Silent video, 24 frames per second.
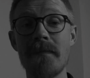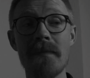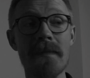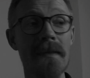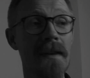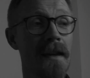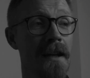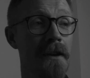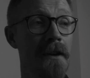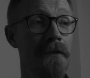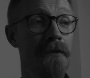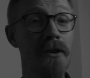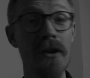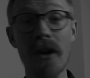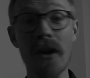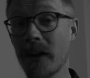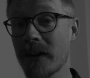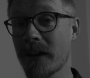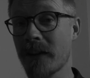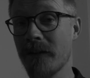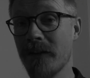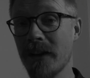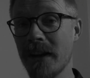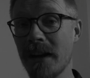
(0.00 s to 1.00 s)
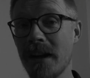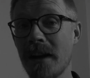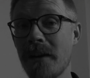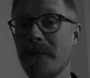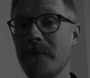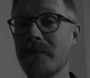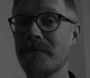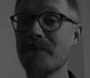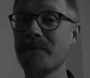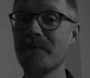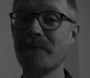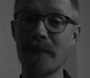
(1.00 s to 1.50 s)
if you like the video,
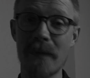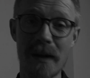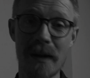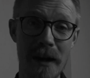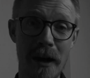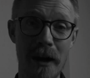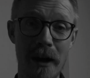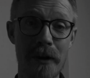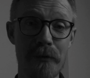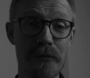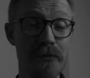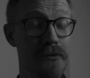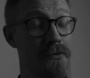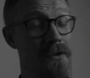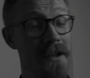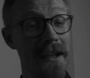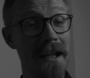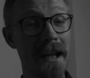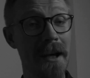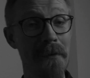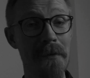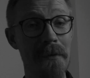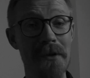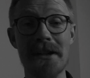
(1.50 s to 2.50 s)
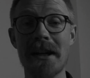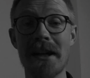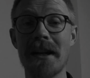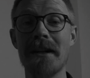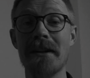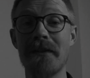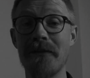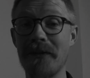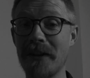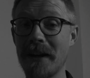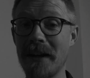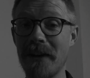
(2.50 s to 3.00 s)
I really help the channel
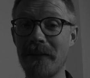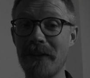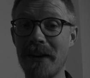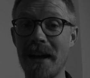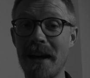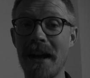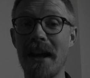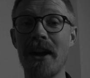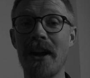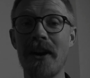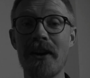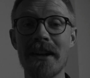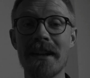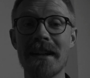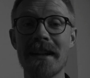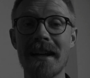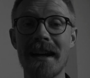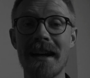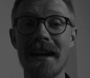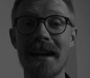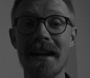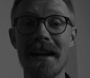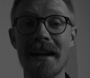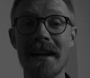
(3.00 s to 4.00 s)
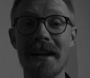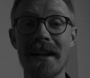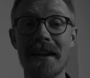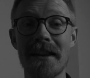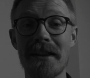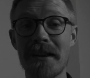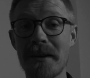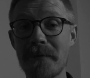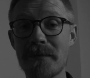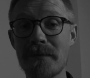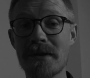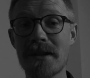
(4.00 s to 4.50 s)
if you give it a like,
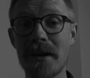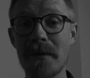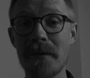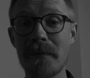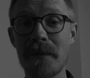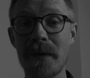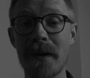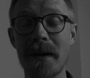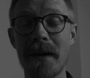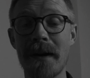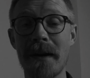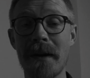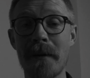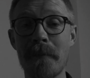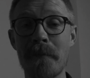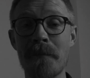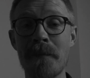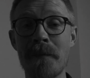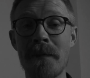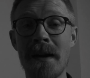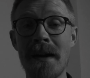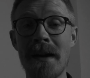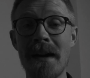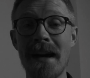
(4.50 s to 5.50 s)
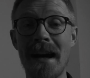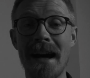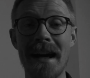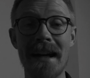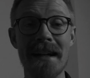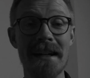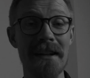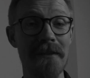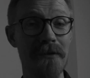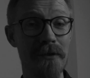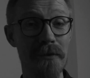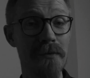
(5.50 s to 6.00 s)
thumbs up, and
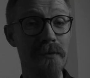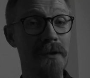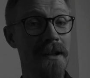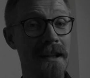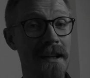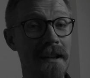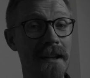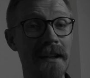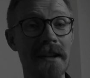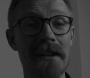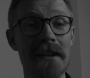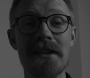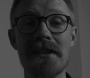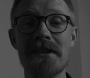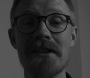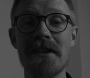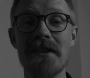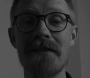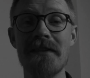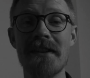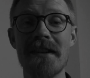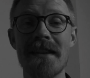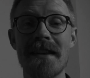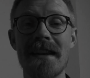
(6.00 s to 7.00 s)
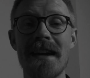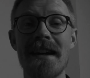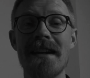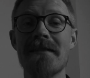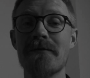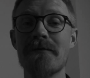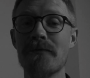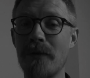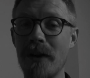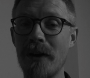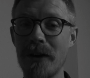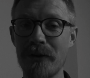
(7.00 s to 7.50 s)
if you really think I deserve it,
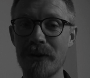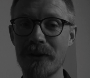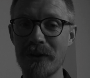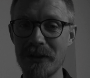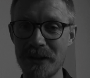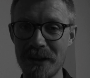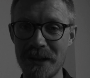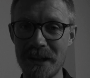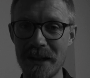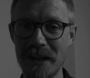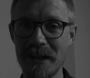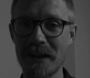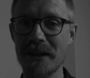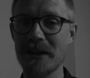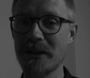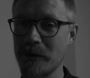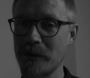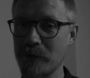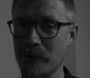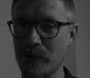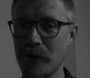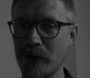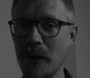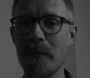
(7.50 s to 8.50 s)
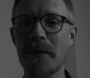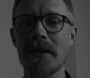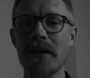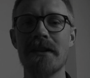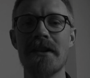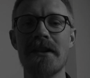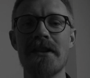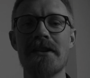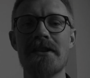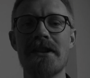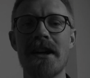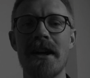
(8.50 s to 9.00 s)
then why not consider subscribing to
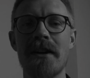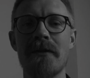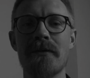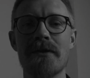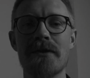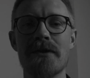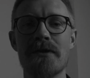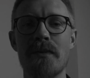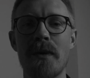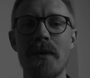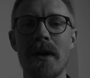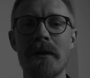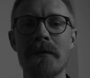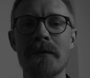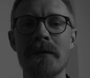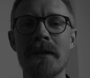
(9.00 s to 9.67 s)
the channel as well.